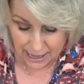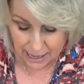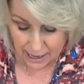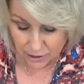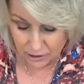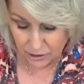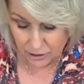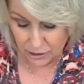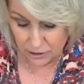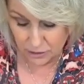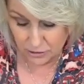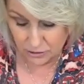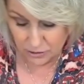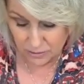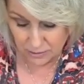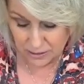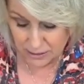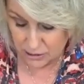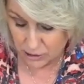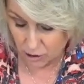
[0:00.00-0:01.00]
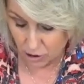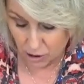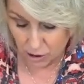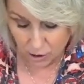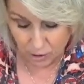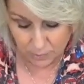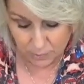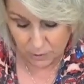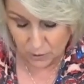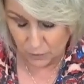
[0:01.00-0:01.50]
how to use them these are
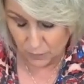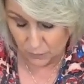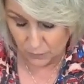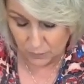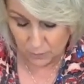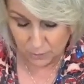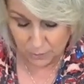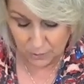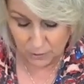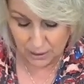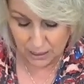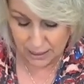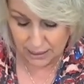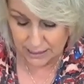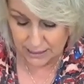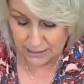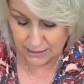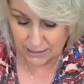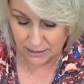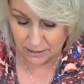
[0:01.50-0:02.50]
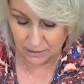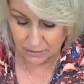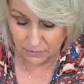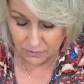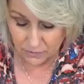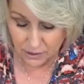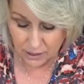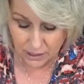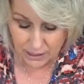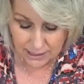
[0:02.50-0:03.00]
all beautiful bouquets
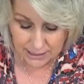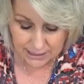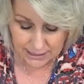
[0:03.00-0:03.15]
of